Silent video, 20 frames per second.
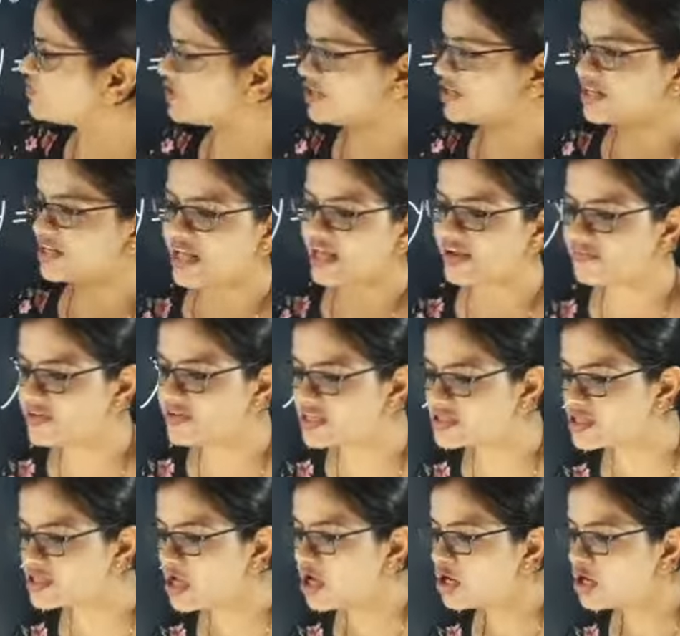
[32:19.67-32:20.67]
we derived
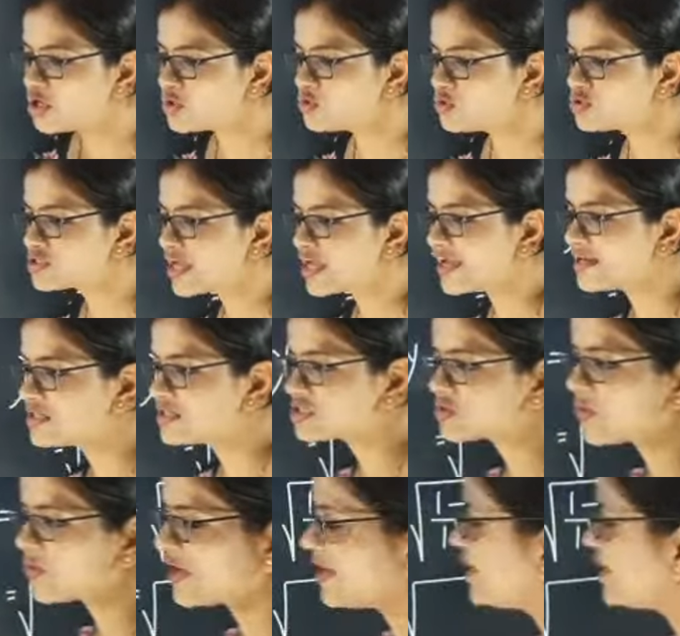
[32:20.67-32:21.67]
is 2 sin square